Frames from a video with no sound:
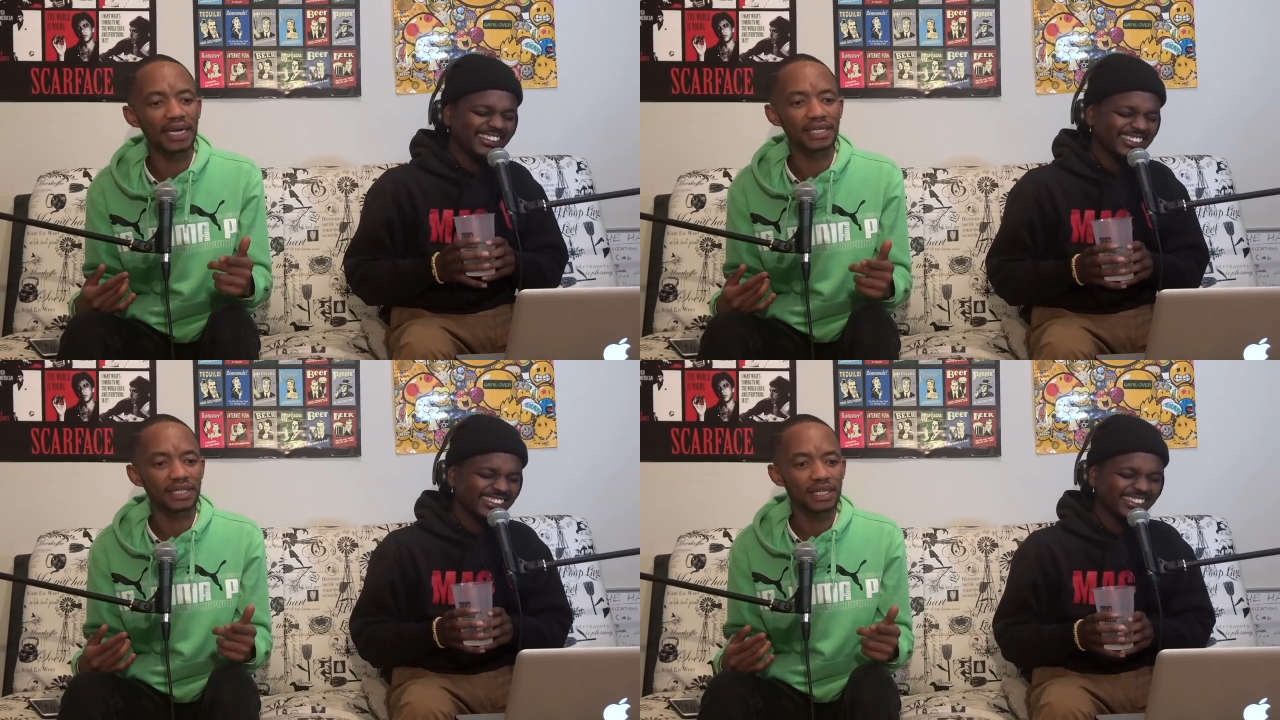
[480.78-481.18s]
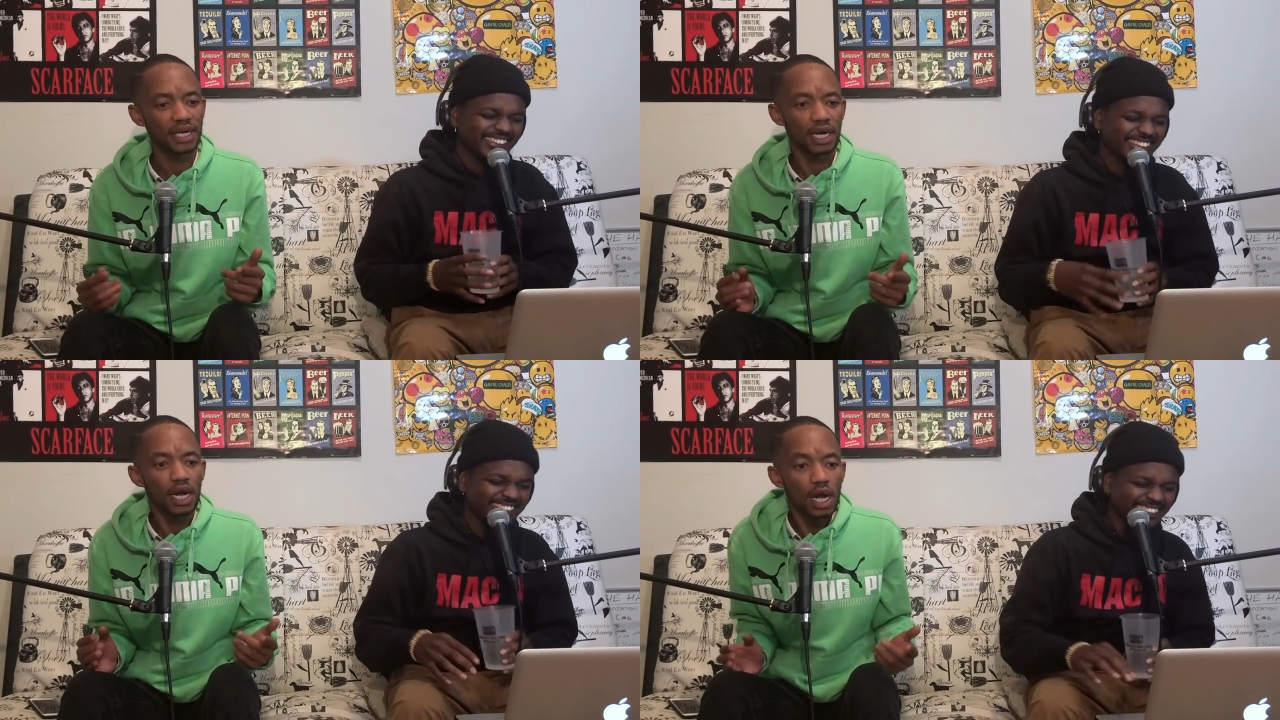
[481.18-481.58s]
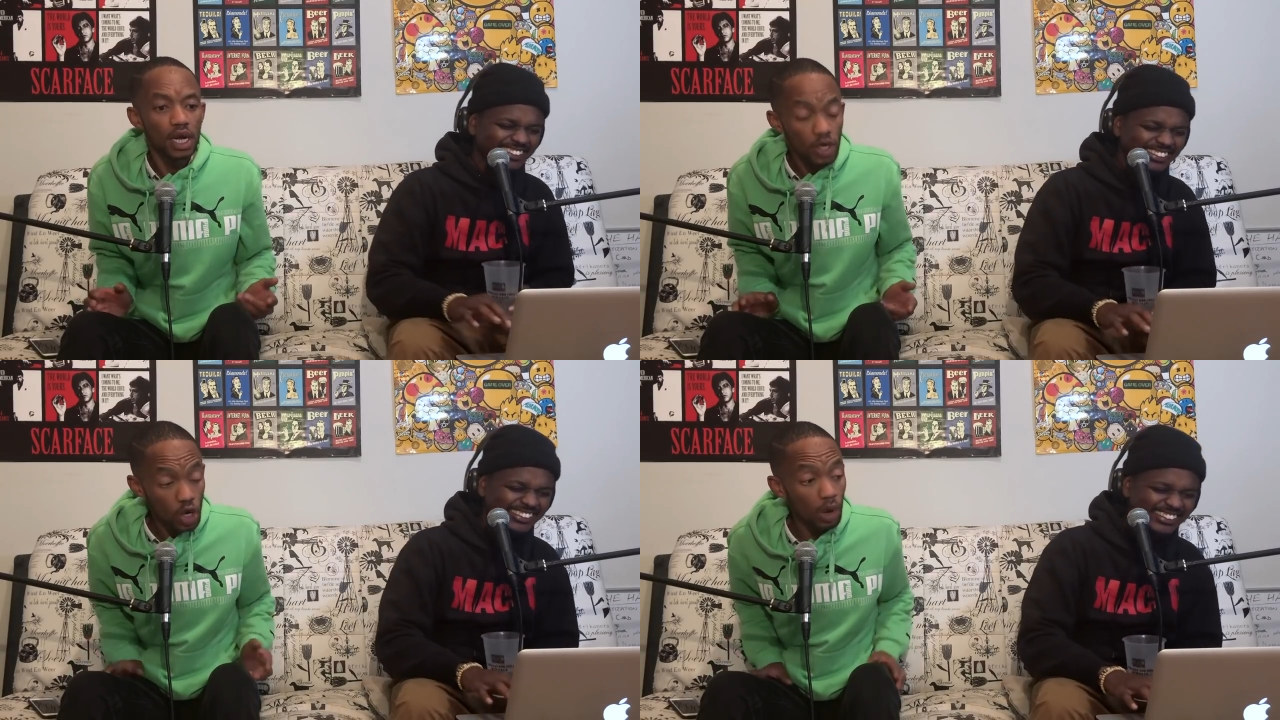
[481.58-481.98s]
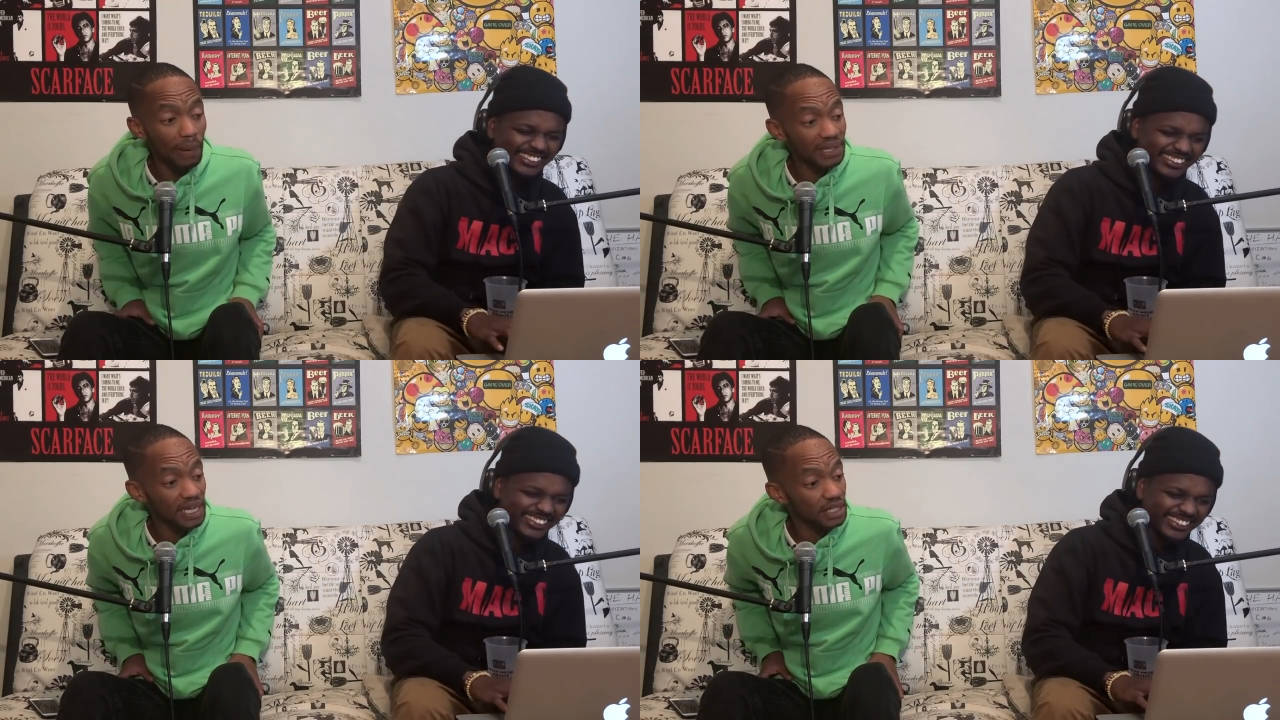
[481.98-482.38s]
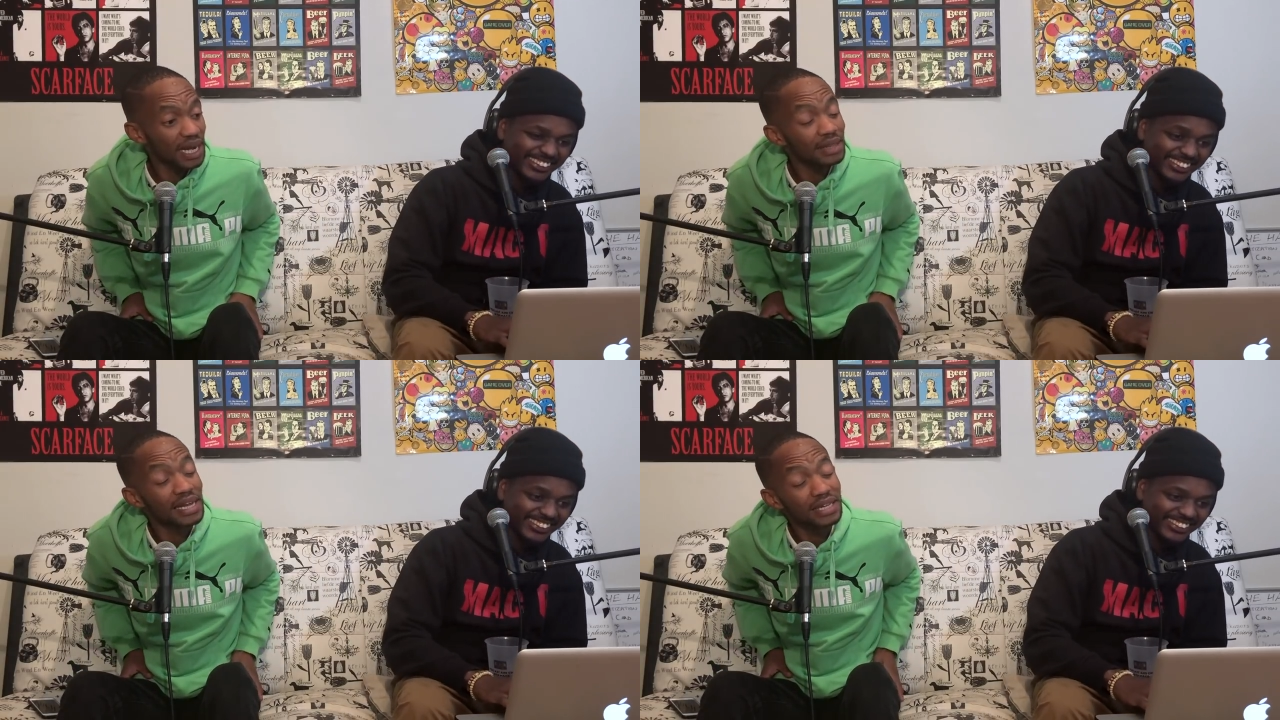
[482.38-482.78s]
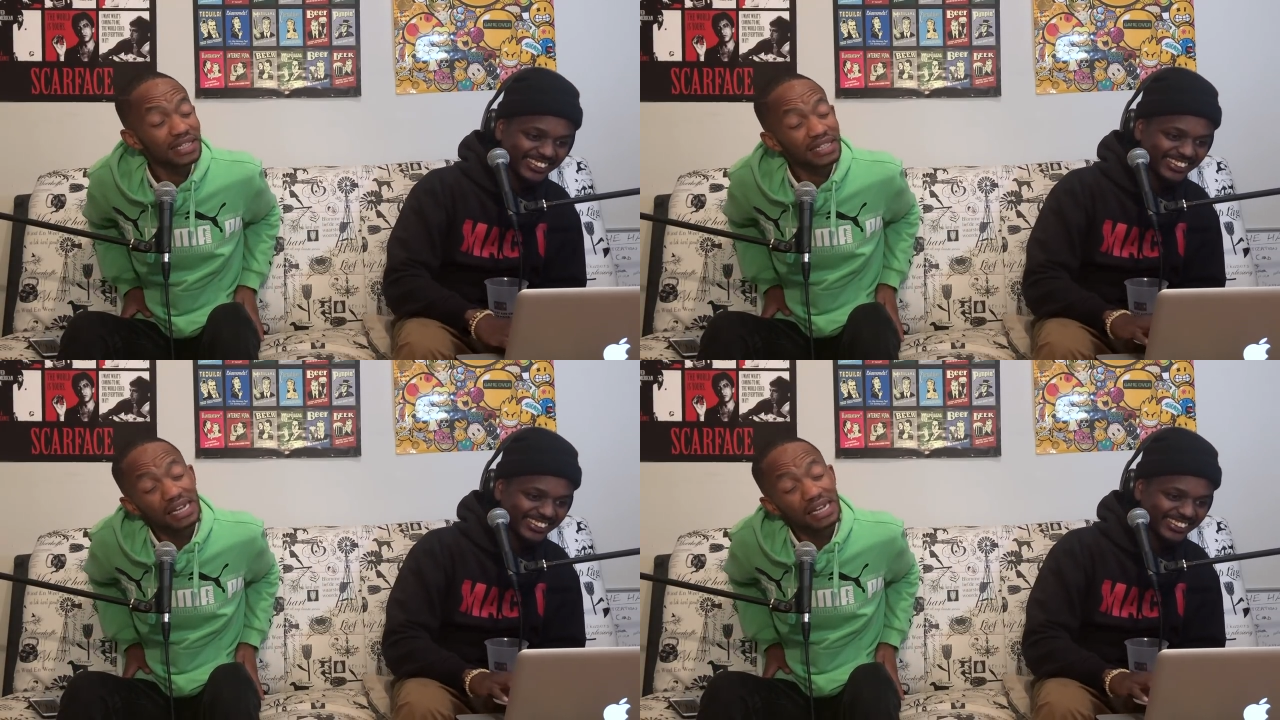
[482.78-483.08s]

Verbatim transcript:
Speaker 1: to be here, I submitted my CV, there- guys.